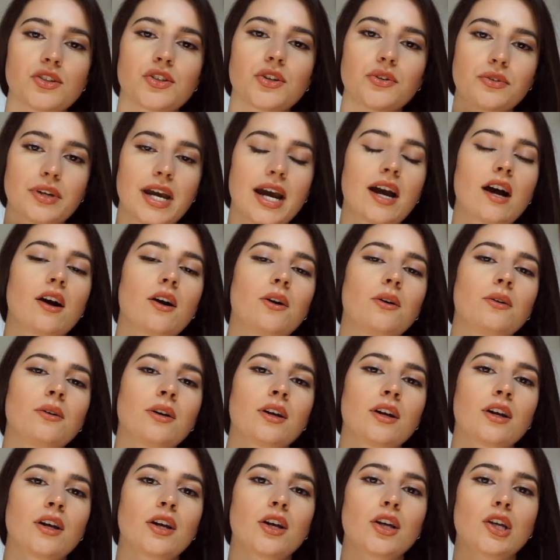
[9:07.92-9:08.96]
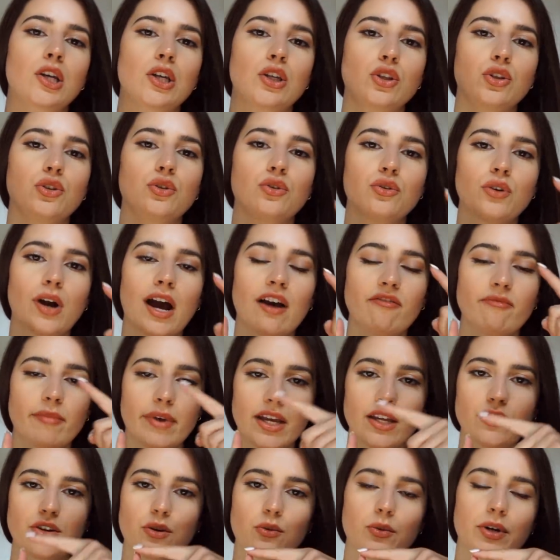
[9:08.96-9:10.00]
So now you have
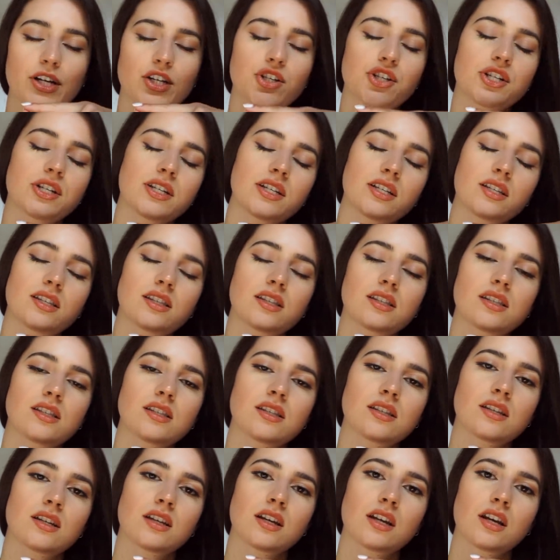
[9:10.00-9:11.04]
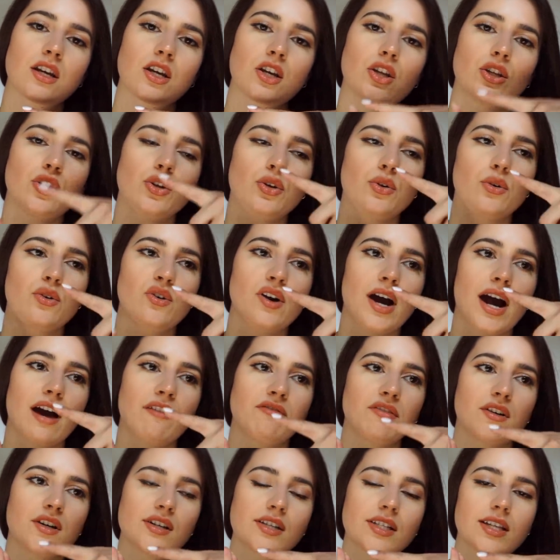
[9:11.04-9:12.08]
made your wish lists, you
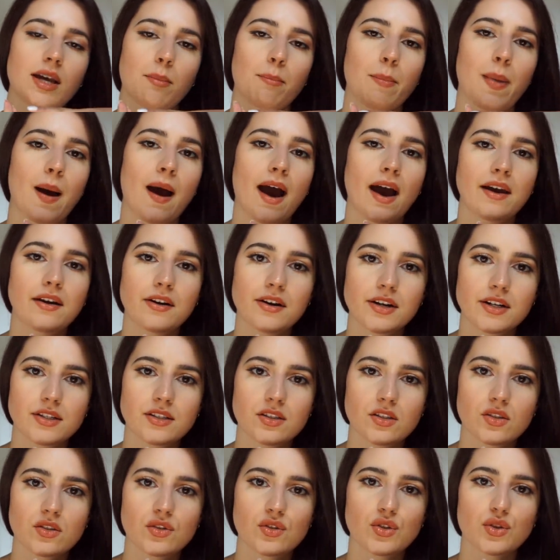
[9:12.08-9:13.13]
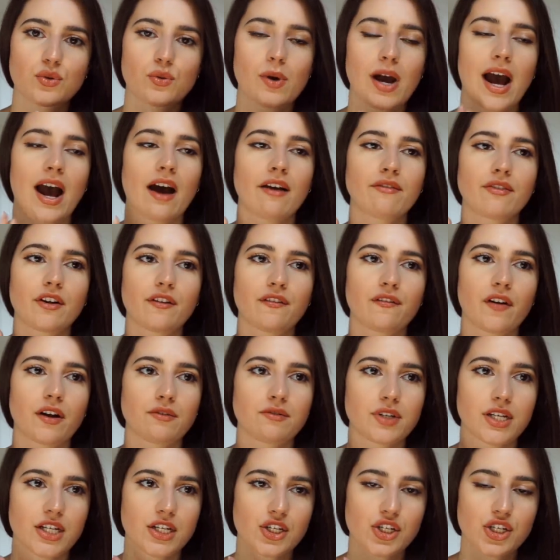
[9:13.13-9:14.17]
have looked at patterns, you have your
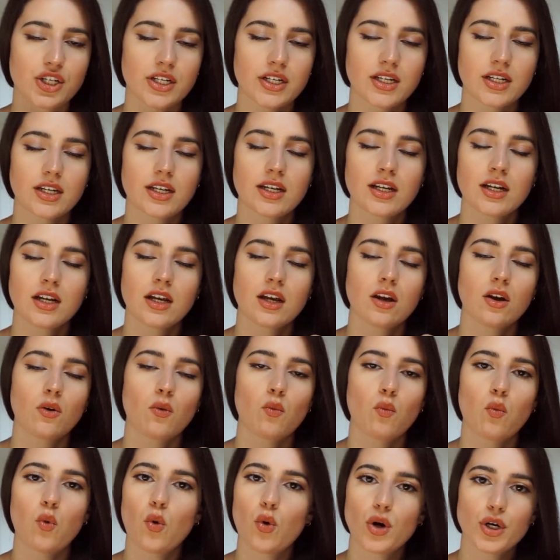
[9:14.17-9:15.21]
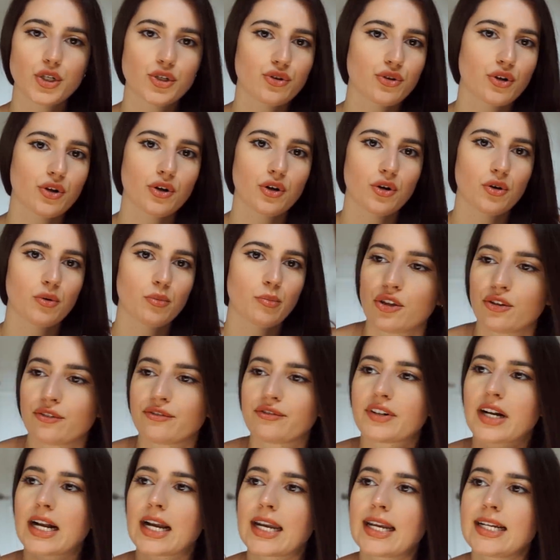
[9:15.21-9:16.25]
foundation wardrobe,
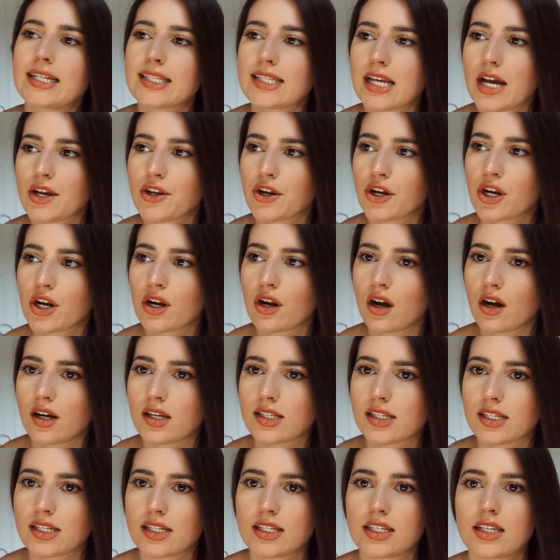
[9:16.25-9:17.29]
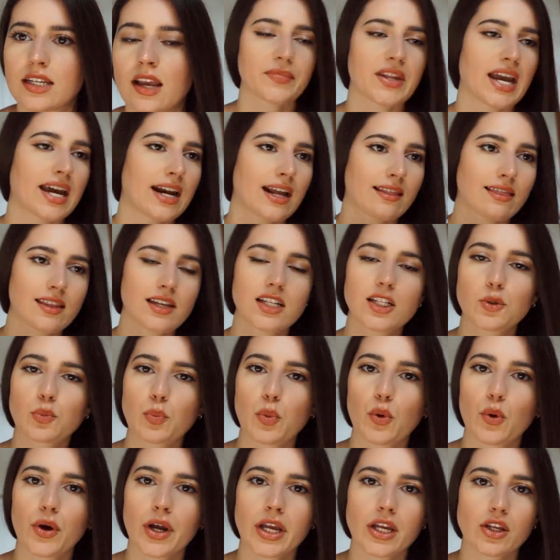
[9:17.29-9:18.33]
you've cleaned out your closet, and at this
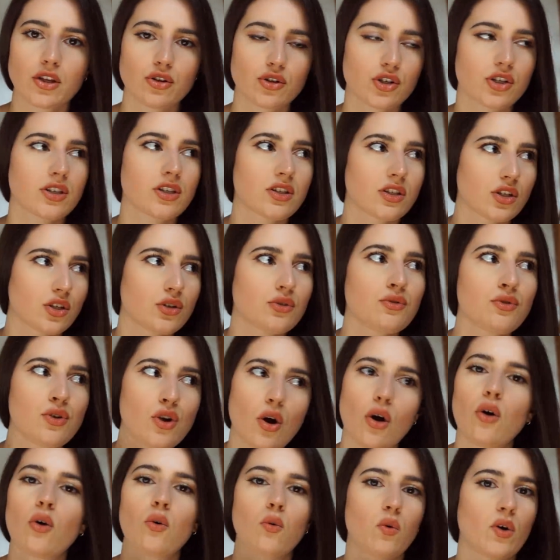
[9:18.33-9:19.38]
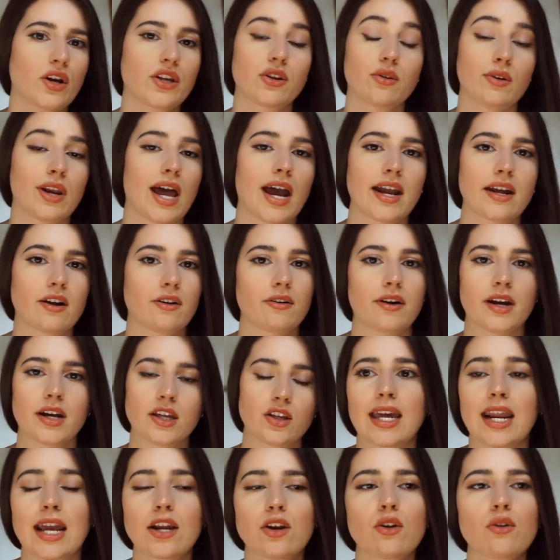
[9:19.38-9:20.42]
point you know what you like
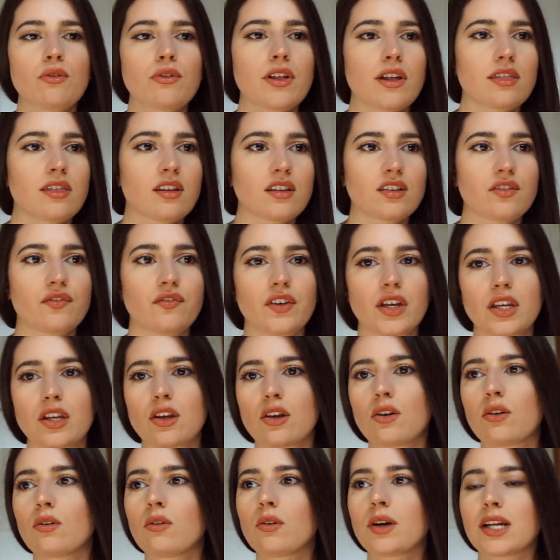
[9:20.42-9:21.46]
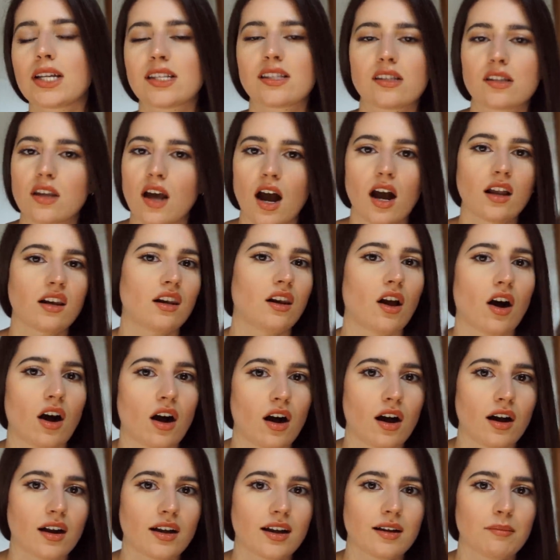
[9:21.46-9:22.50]
already. And I know that this video is not
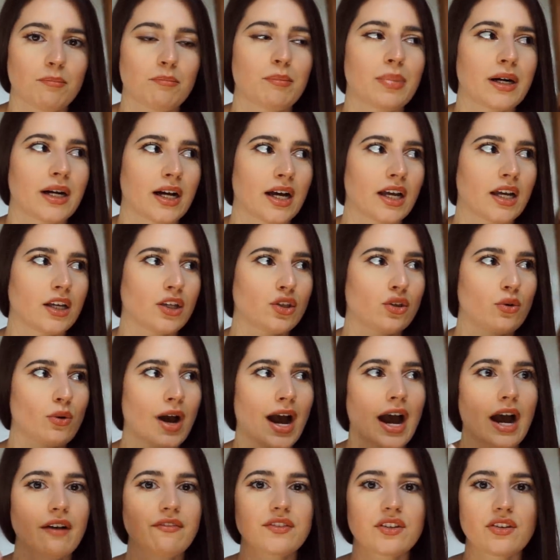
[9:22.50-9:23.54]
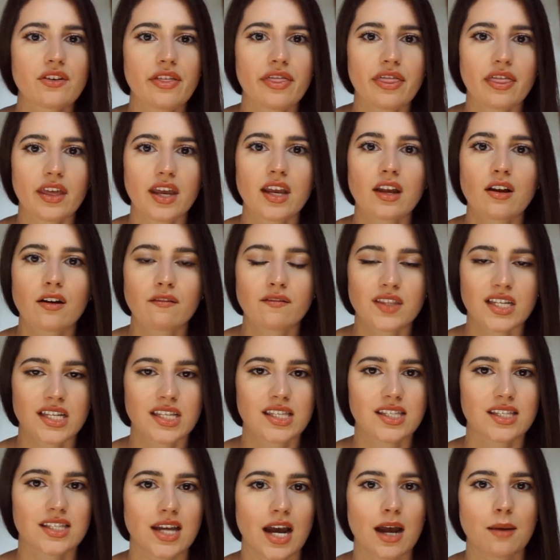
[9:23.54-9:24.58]
long, but you have to think of these
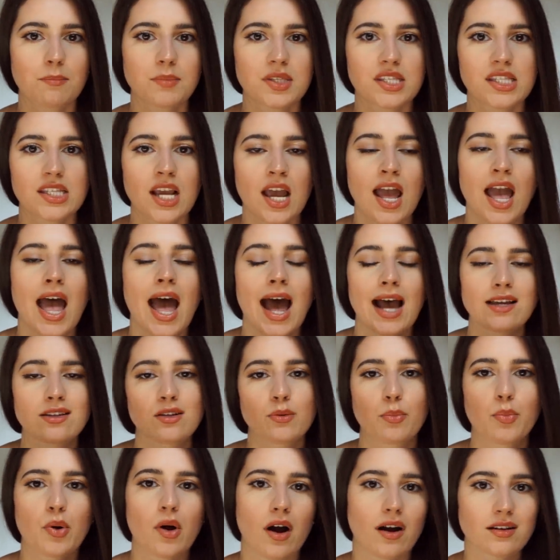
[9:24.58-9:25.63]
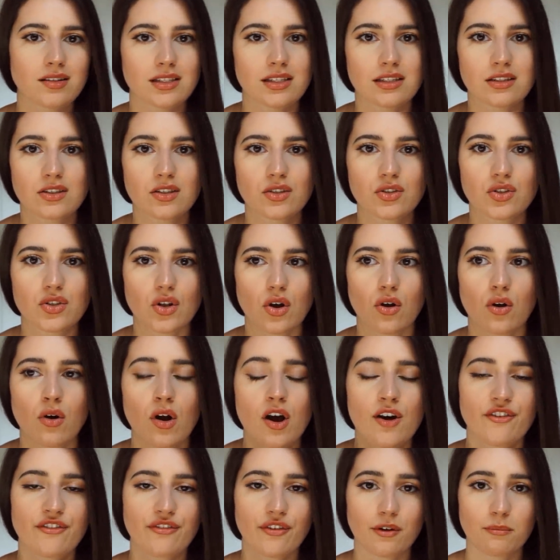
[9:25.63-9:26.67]
steps as a process.
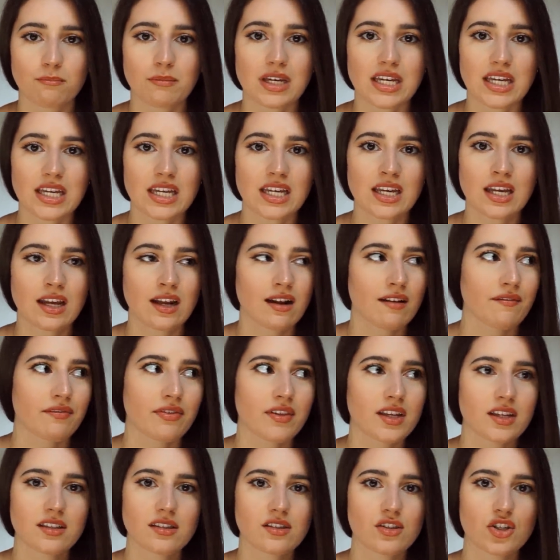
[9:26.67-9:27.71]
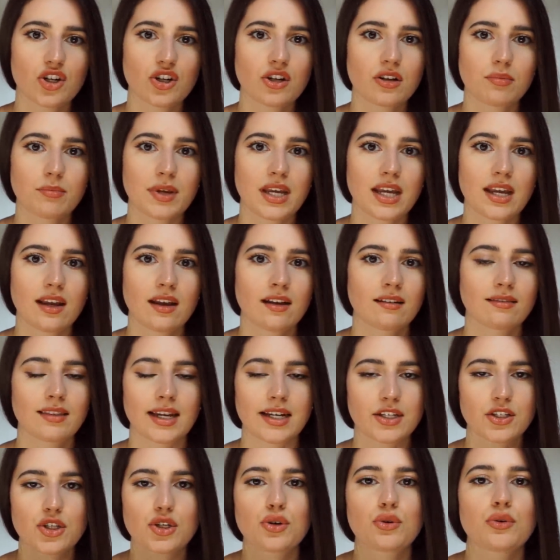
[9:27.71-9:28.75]
So for me, this took me
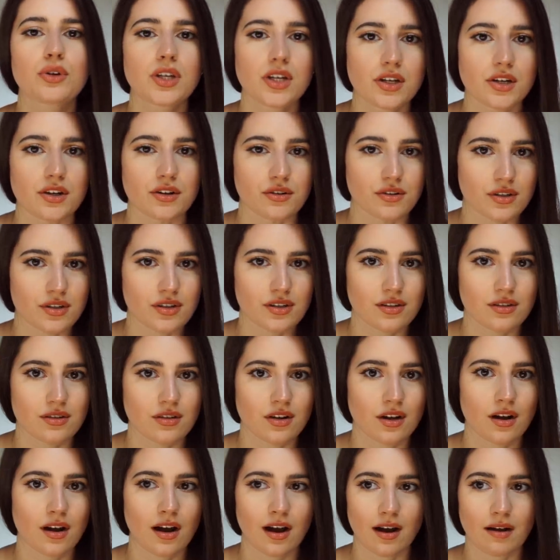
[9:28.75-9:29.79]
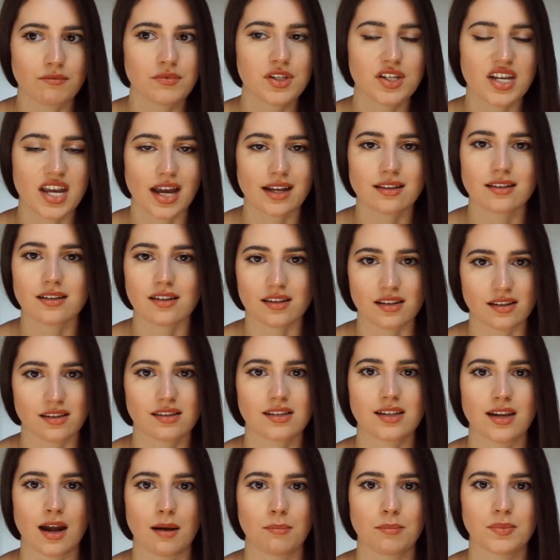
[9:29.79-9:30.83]
like 2 years to get to this
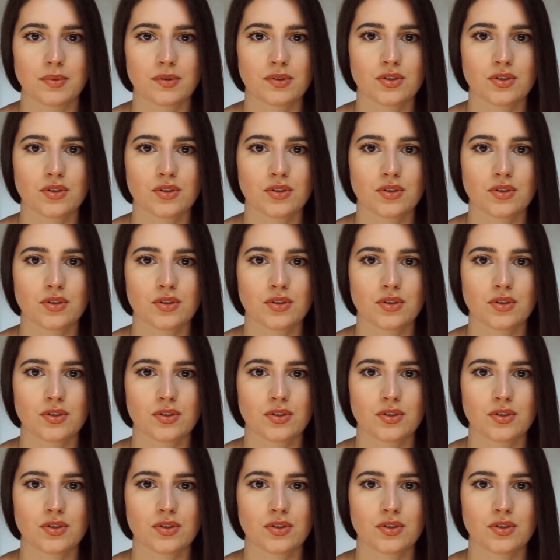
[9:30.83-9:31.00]
step.